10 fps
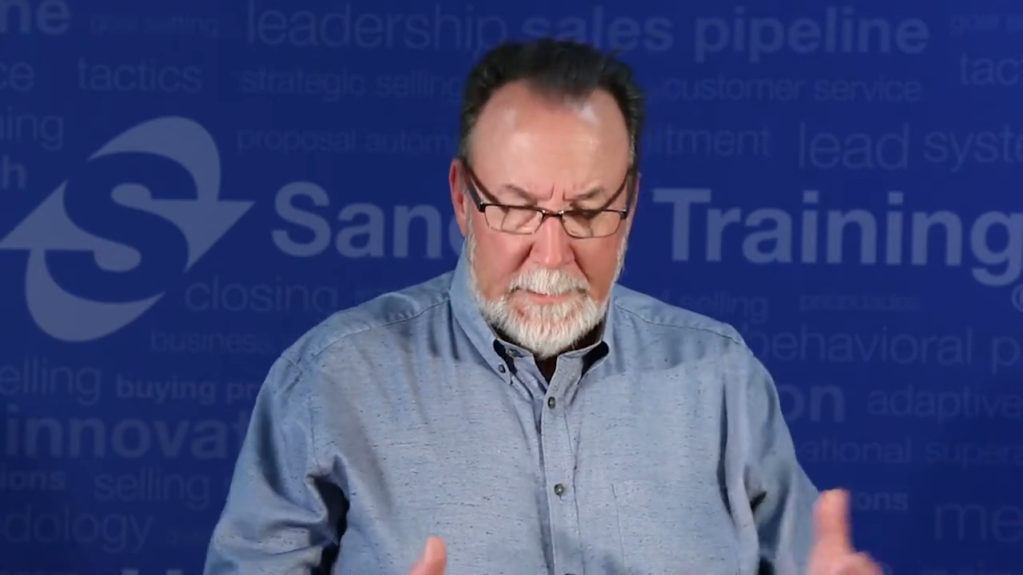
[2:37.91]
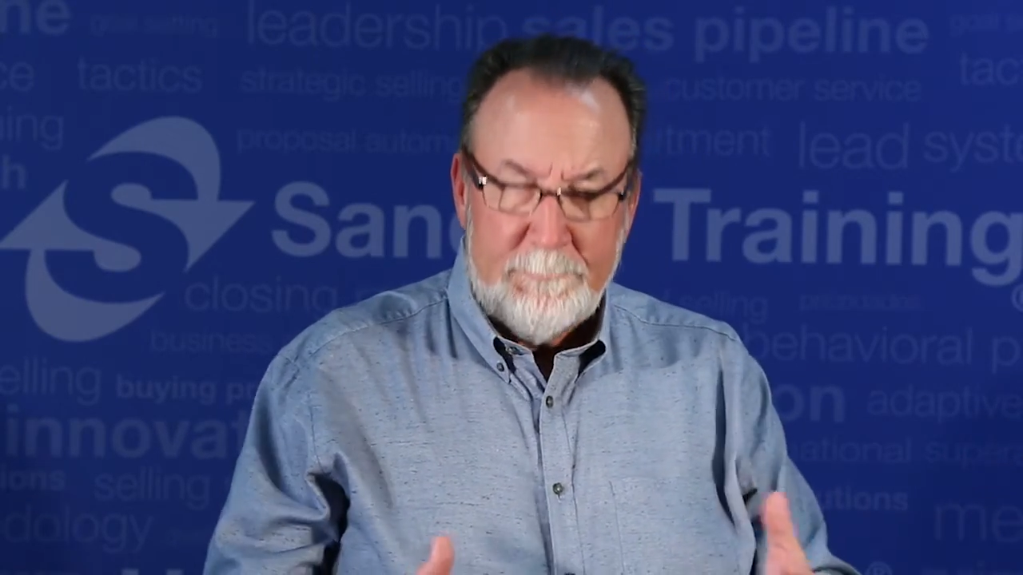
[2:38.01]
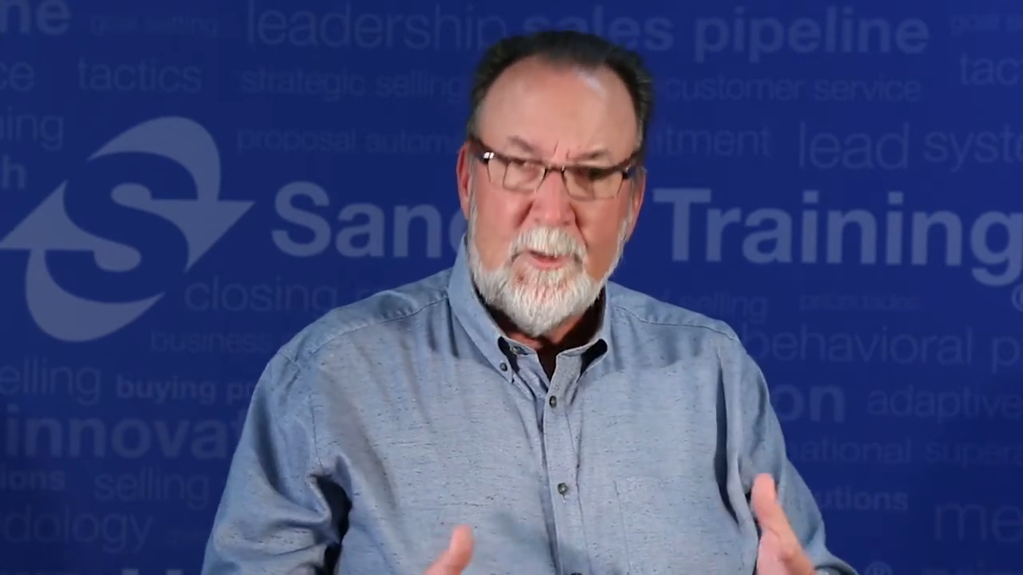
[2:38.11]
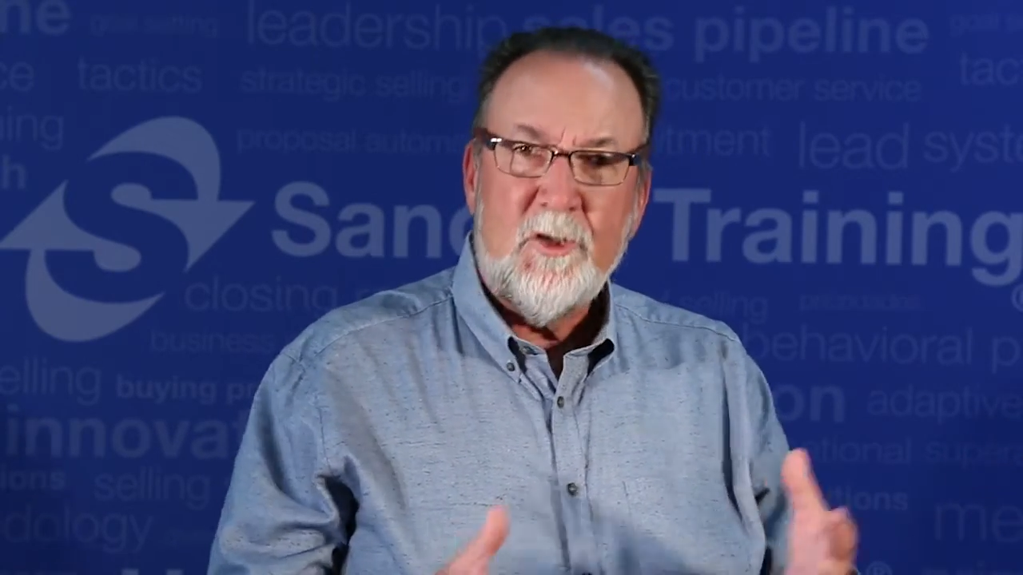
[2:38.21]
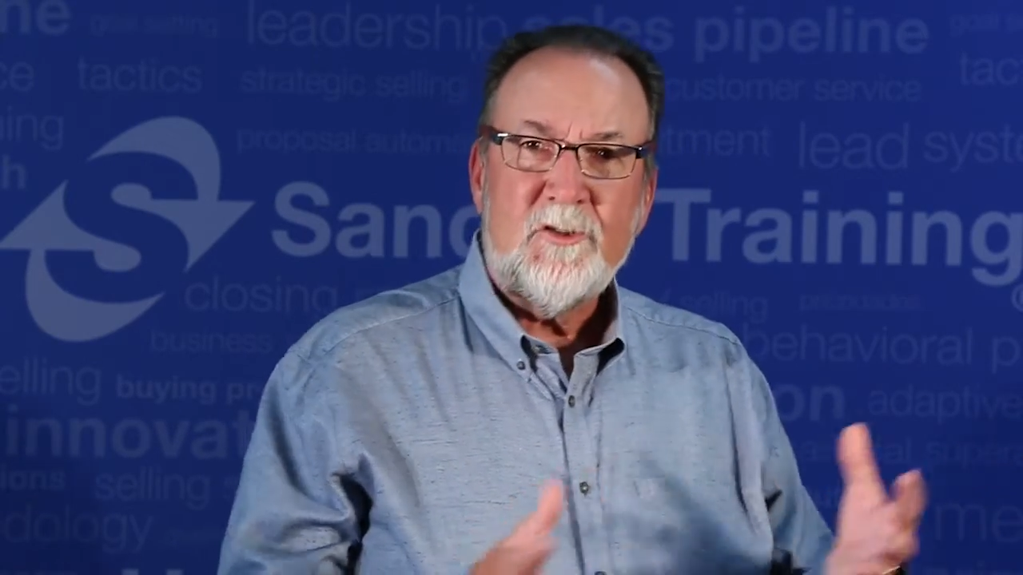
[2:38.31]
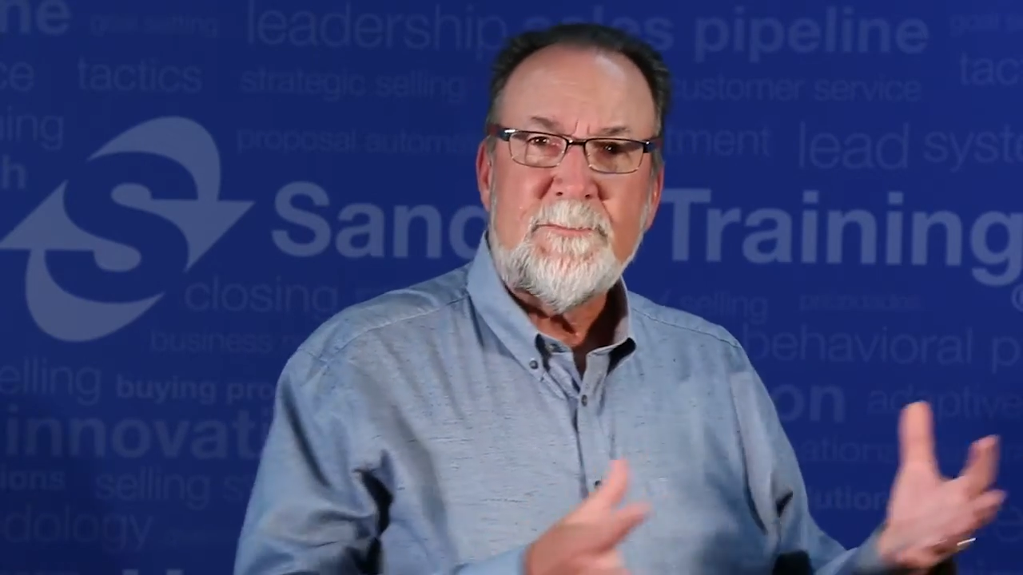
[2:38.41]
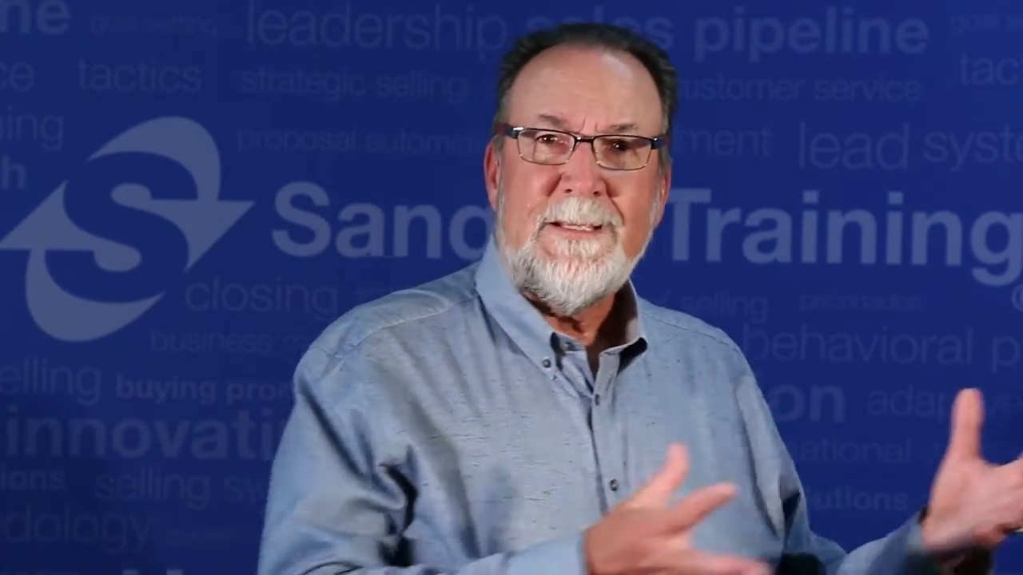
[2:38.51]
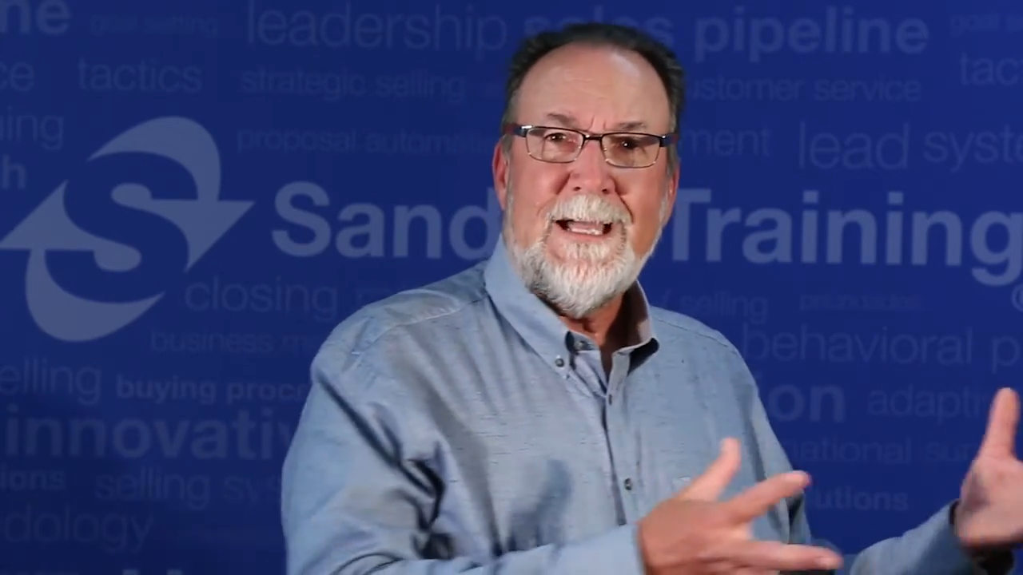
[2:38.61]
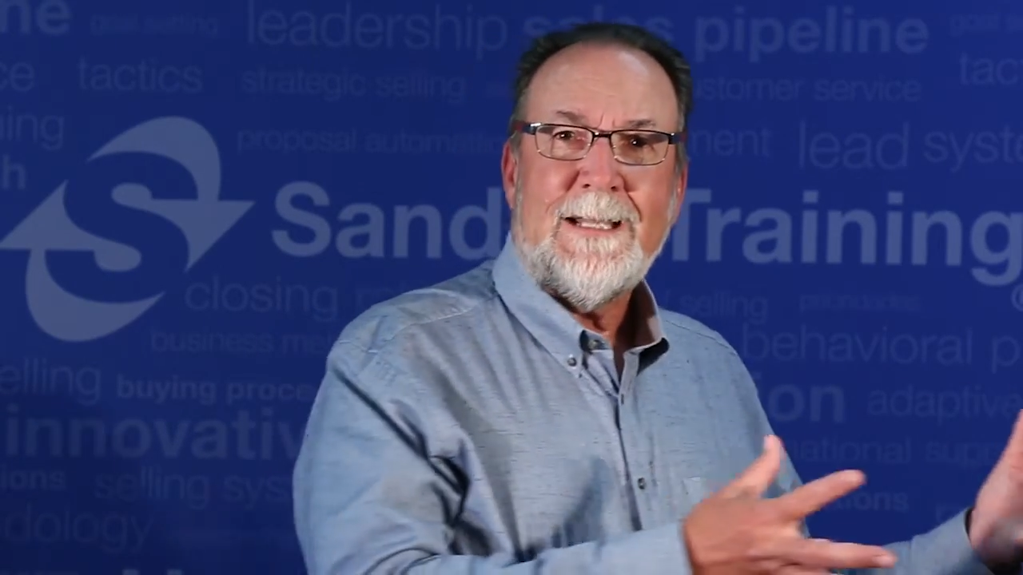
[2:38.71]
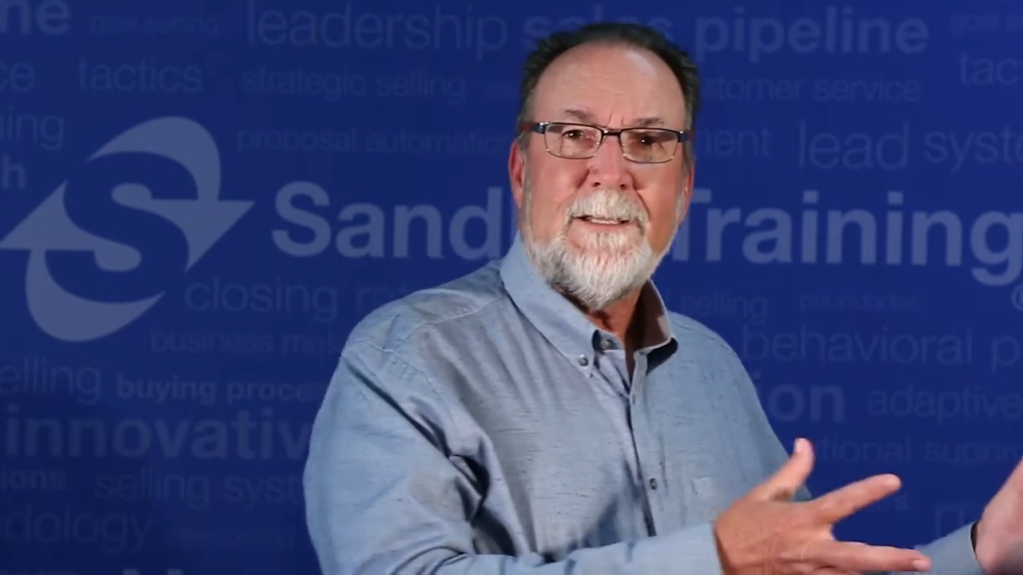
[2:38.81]
pulls
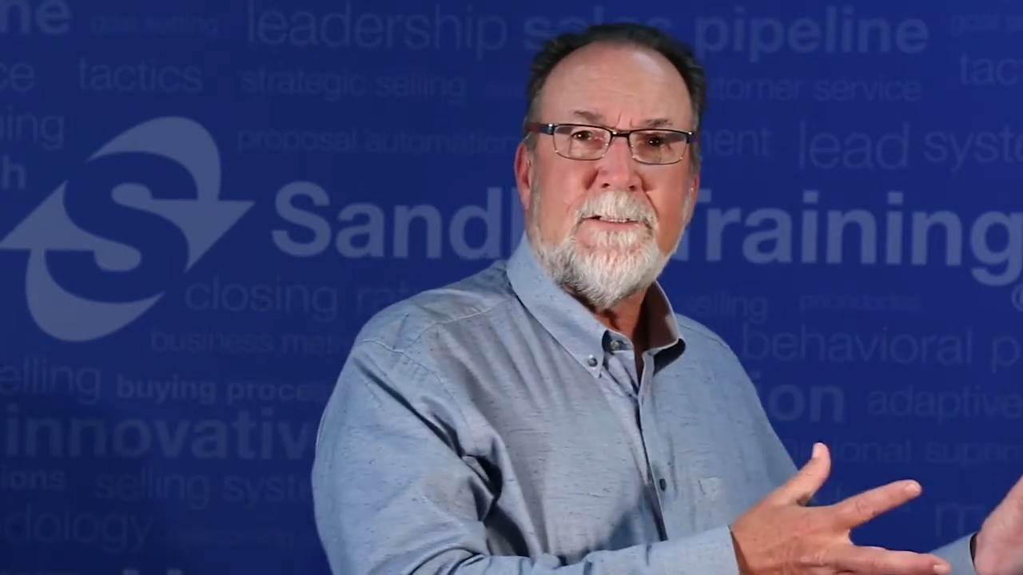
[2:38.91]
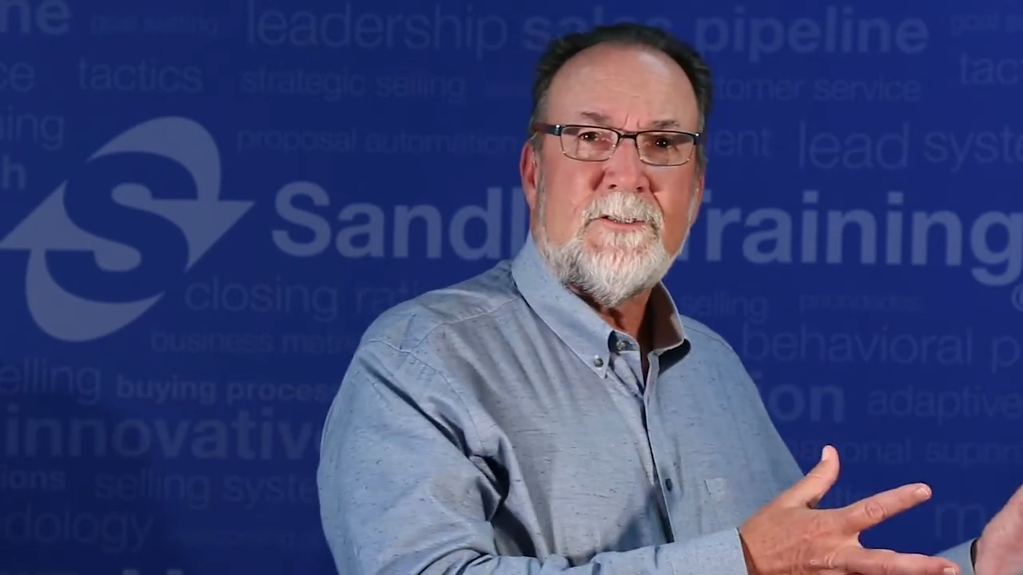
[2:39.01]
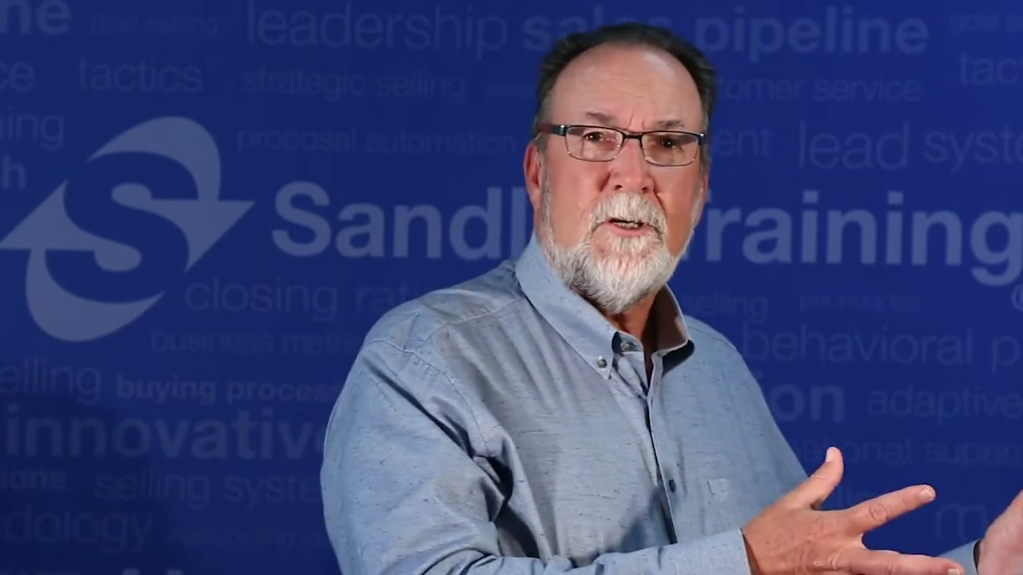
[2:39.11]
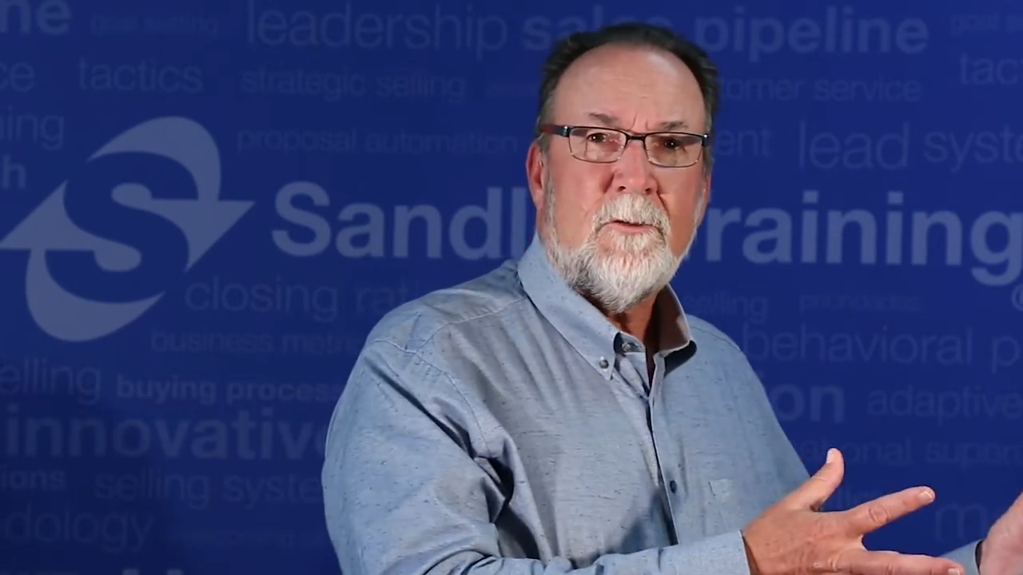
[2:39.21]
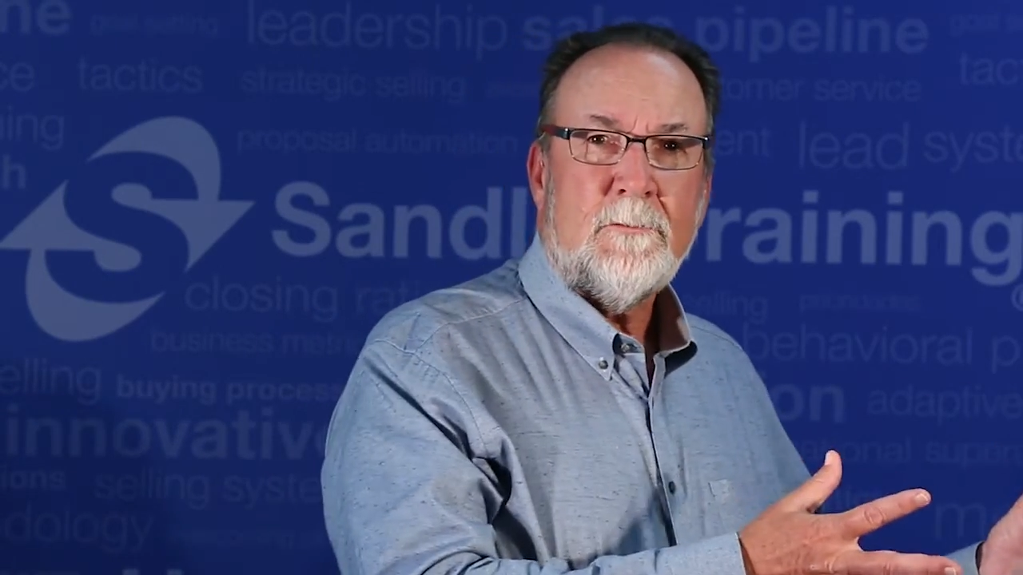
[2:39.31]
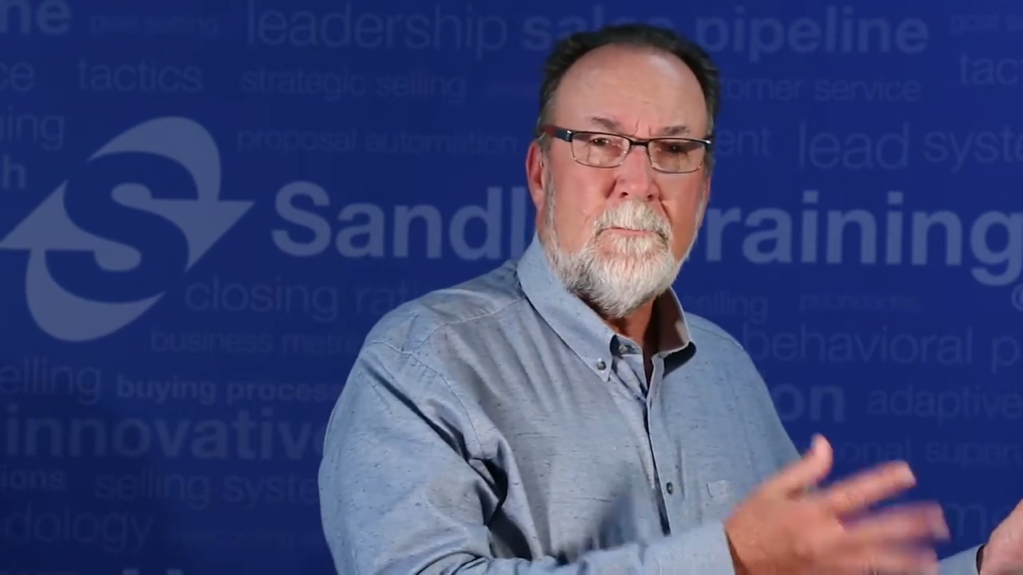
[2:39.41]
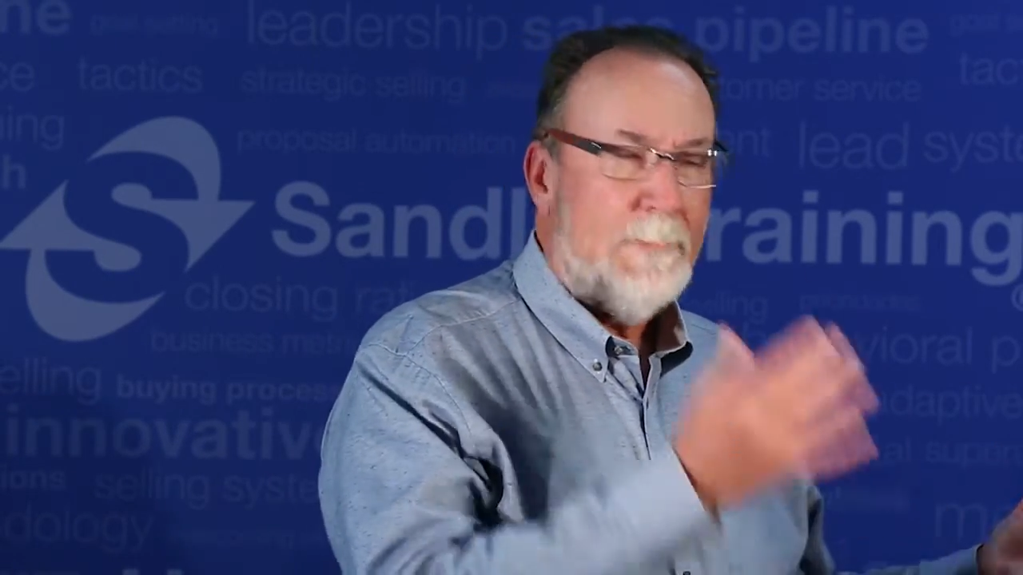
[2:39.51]
me out of the zone.